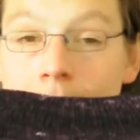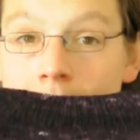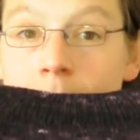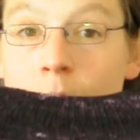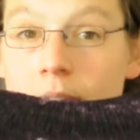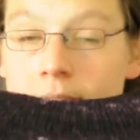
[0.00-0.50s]
this
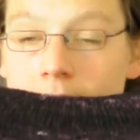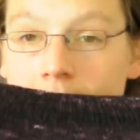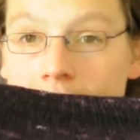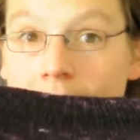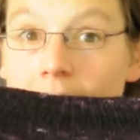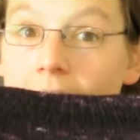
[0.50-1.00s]
one is
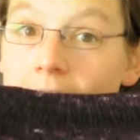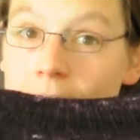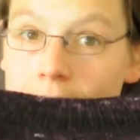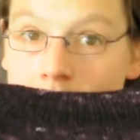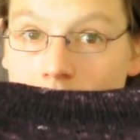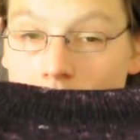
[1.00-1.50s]
I have
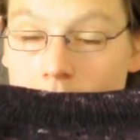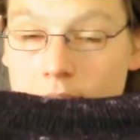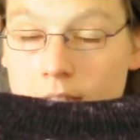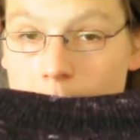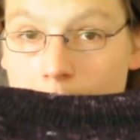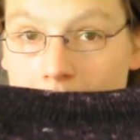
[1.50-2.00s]
actually written
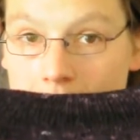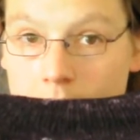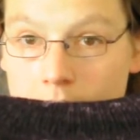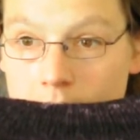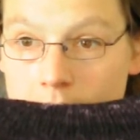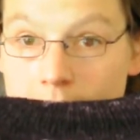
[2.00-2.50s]
up the pattern.
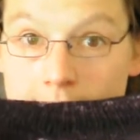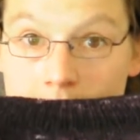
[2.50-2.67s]
It's